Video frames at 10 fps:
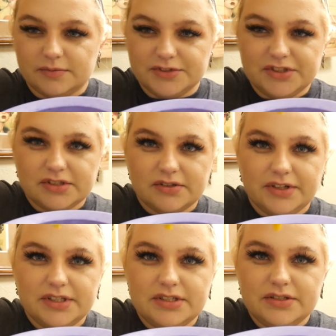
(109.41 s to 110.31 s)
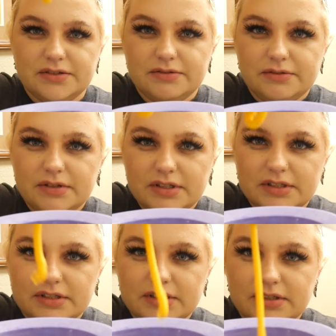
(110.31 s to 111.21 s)
I'm just going to
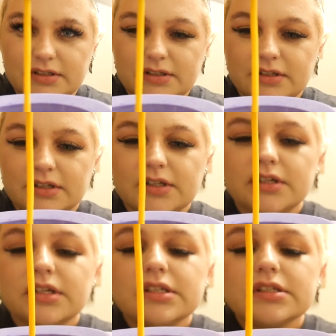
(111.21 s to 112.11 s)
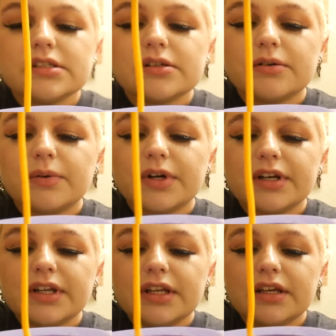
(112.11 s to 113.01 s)
squirt
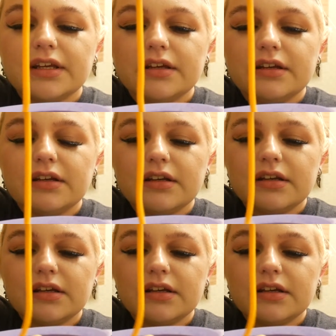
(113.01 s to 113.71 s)
it in.